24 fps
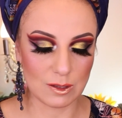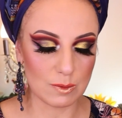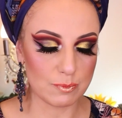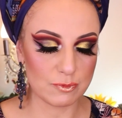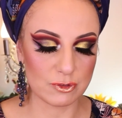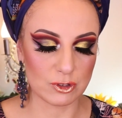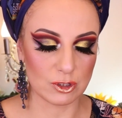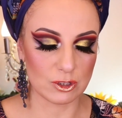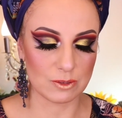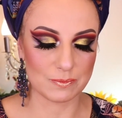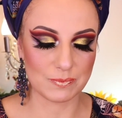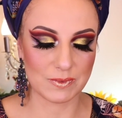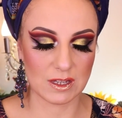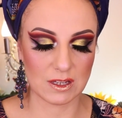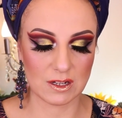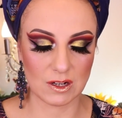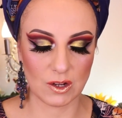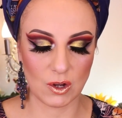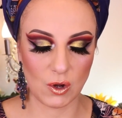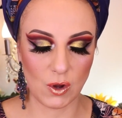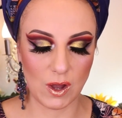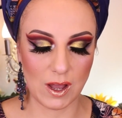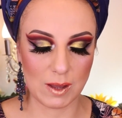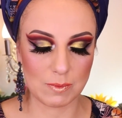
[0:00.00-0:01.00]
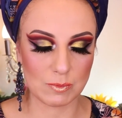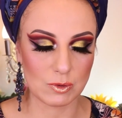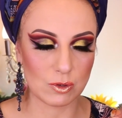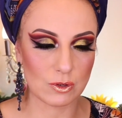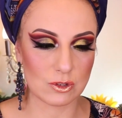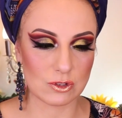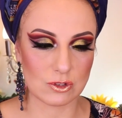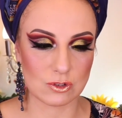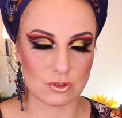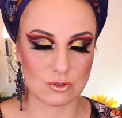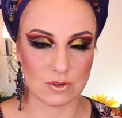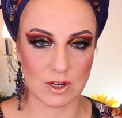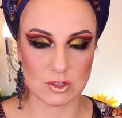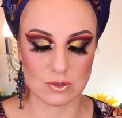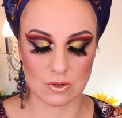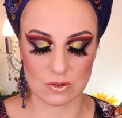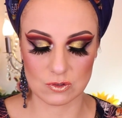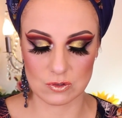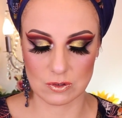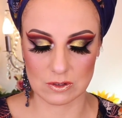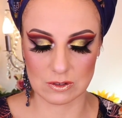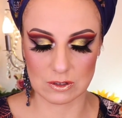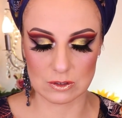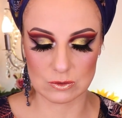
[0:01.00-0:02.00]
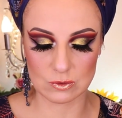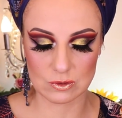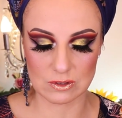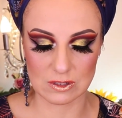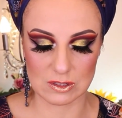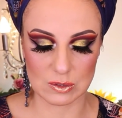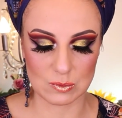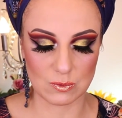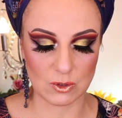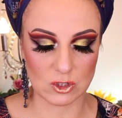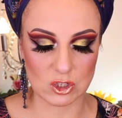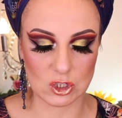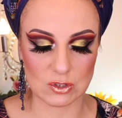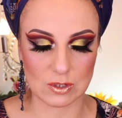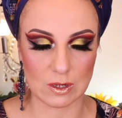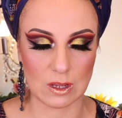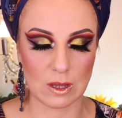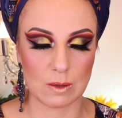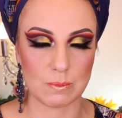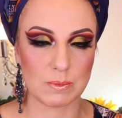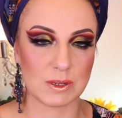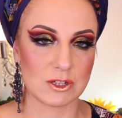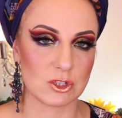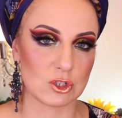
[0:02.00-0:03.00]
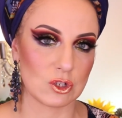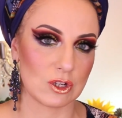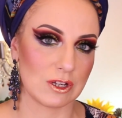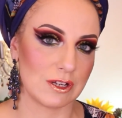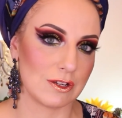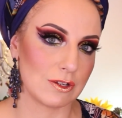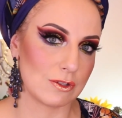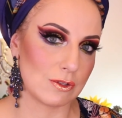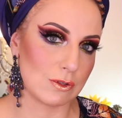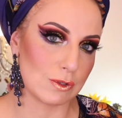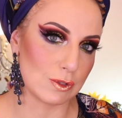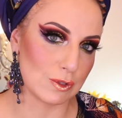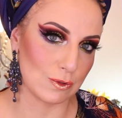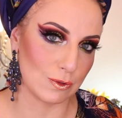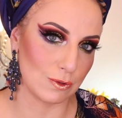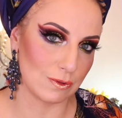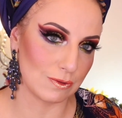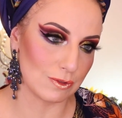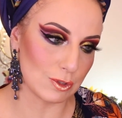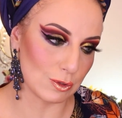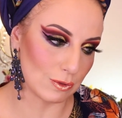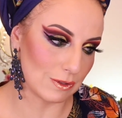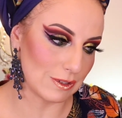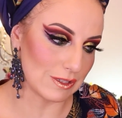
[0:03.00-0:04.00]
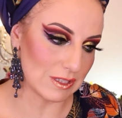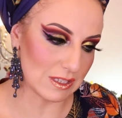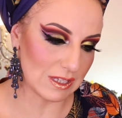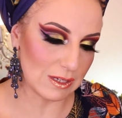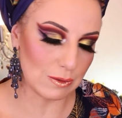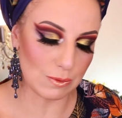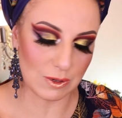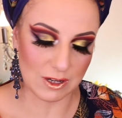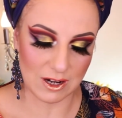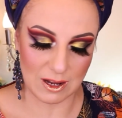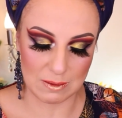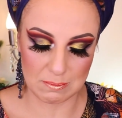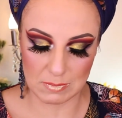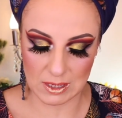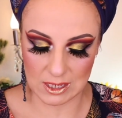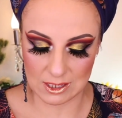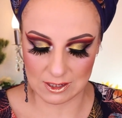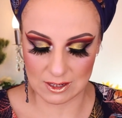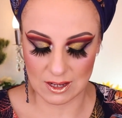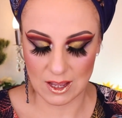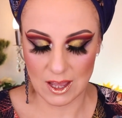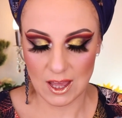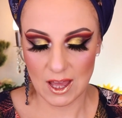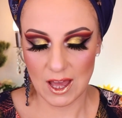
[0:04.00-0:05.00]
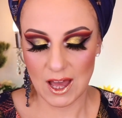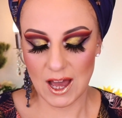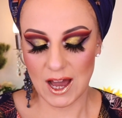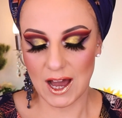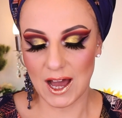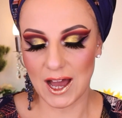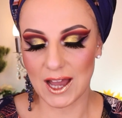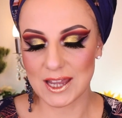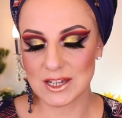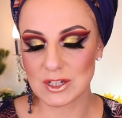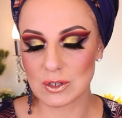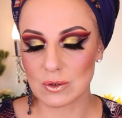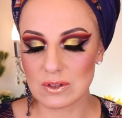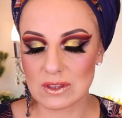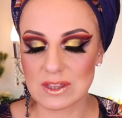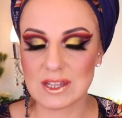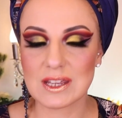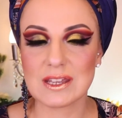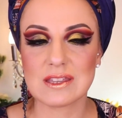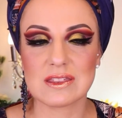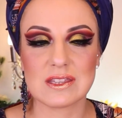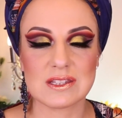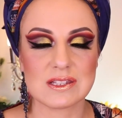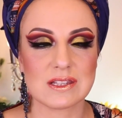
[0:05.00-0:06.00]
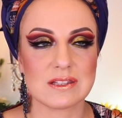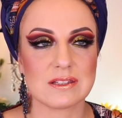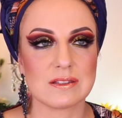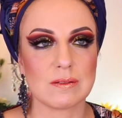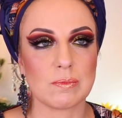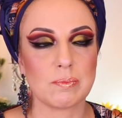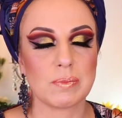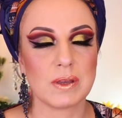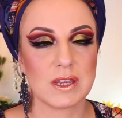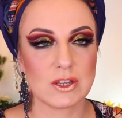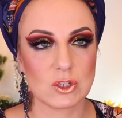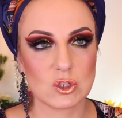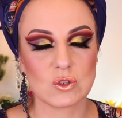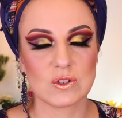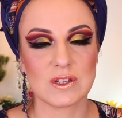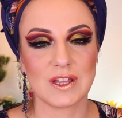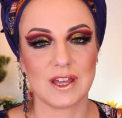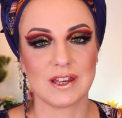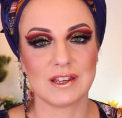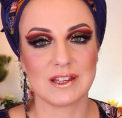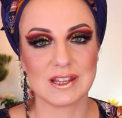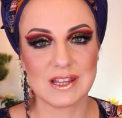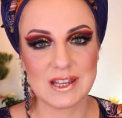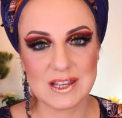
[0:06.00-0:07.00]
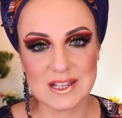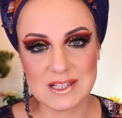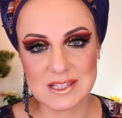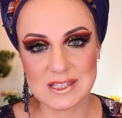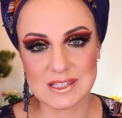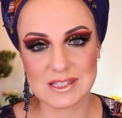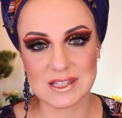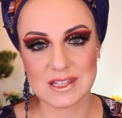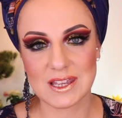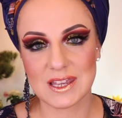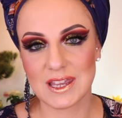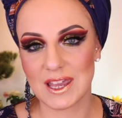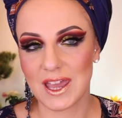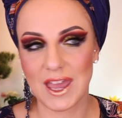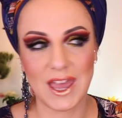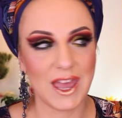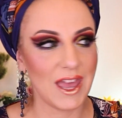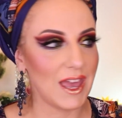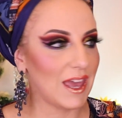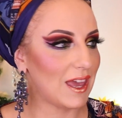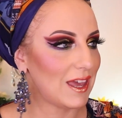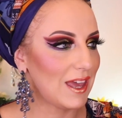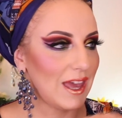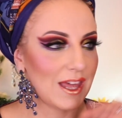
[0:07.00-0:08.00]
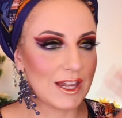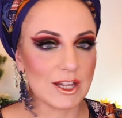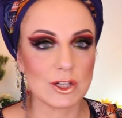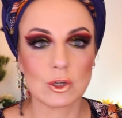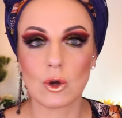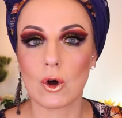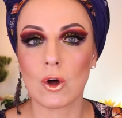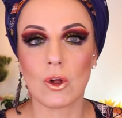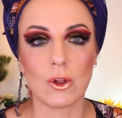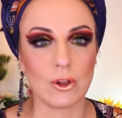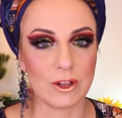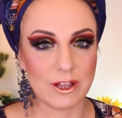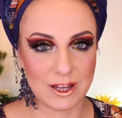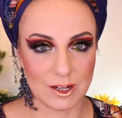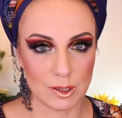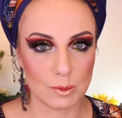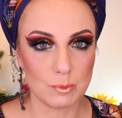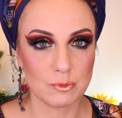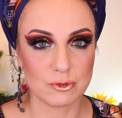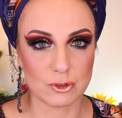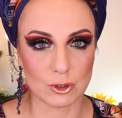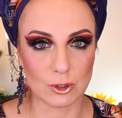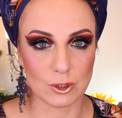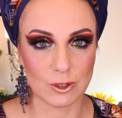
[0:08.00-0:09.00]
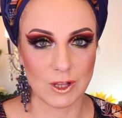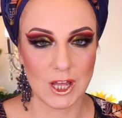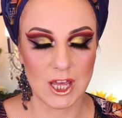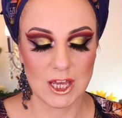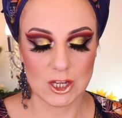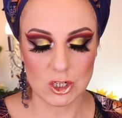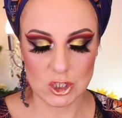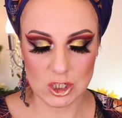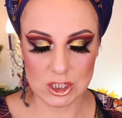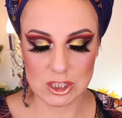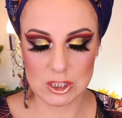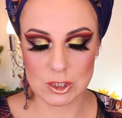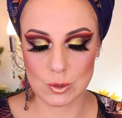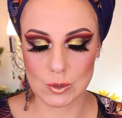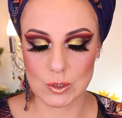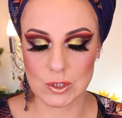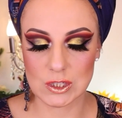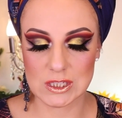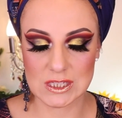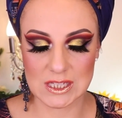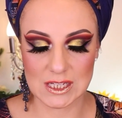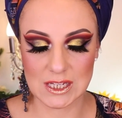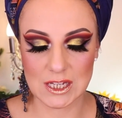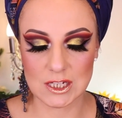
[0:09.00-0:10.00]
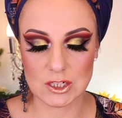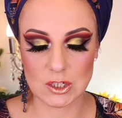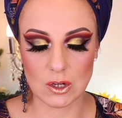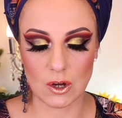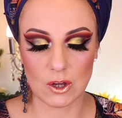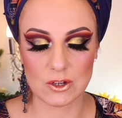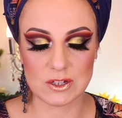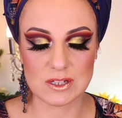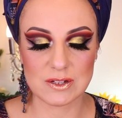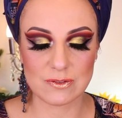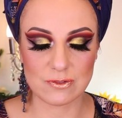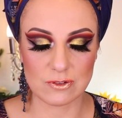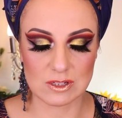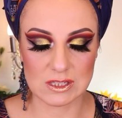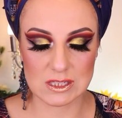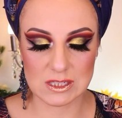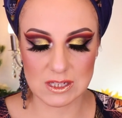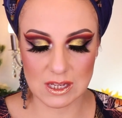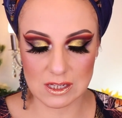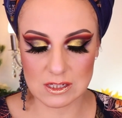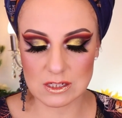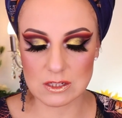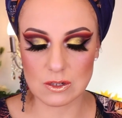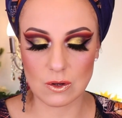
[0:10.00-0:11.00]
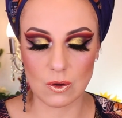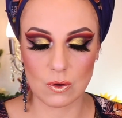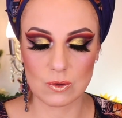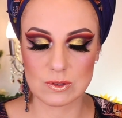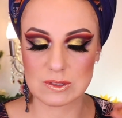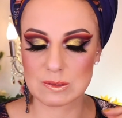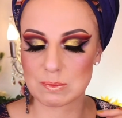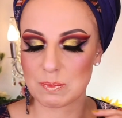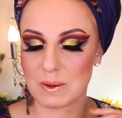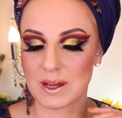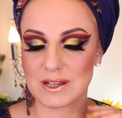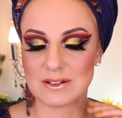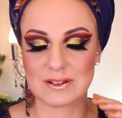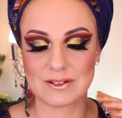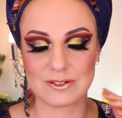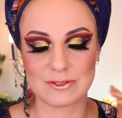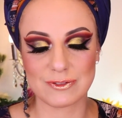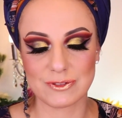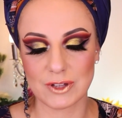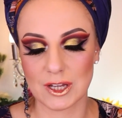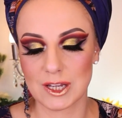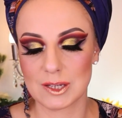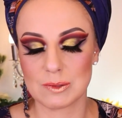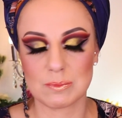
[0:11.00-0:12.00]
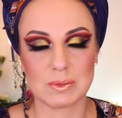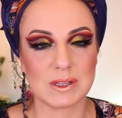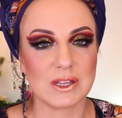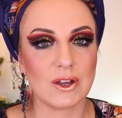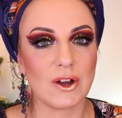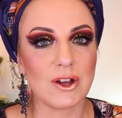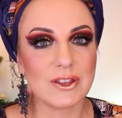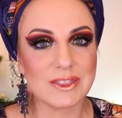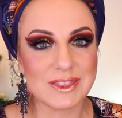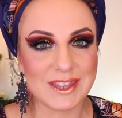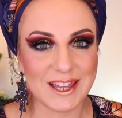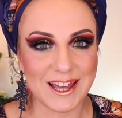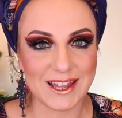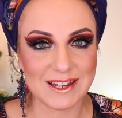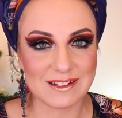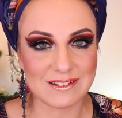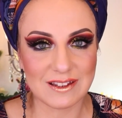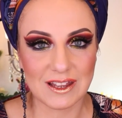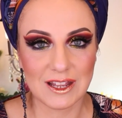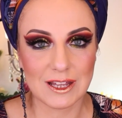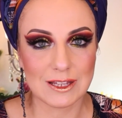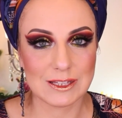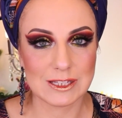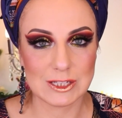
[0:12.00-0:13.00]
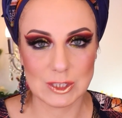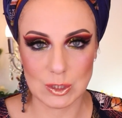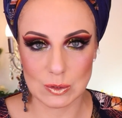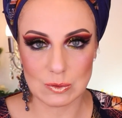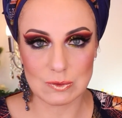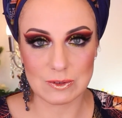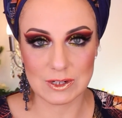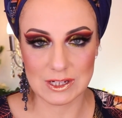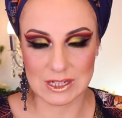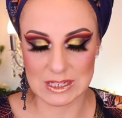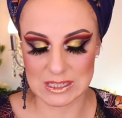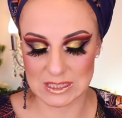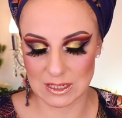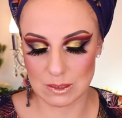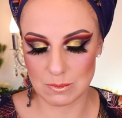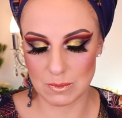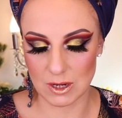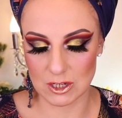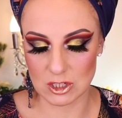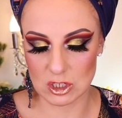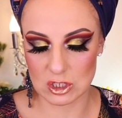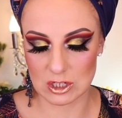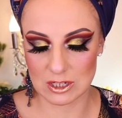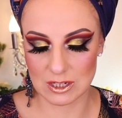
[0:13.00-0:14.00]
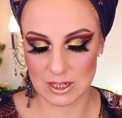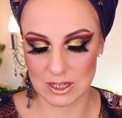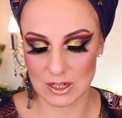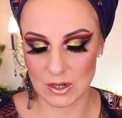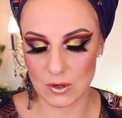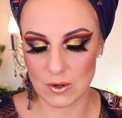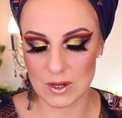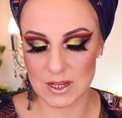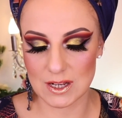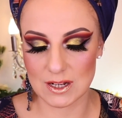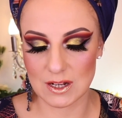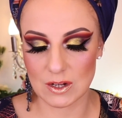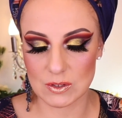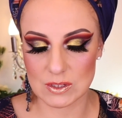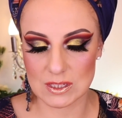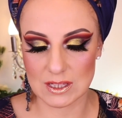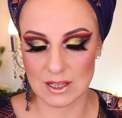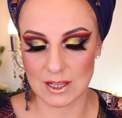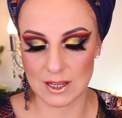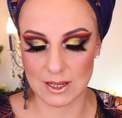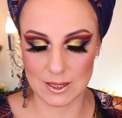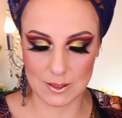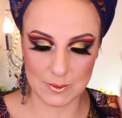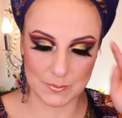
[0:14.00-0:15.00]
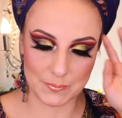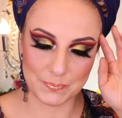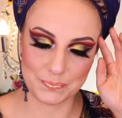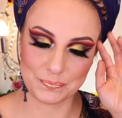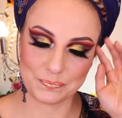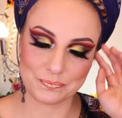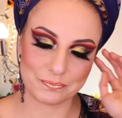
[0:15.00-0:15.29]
helpful. You know, I'm going to try to also include the swatch picture here, so you see what I mean. I don't think this is a picture that is at all helpful, just so you see it on different skin tones, but fine. Beyond that, you don't really see much. You know, it looks like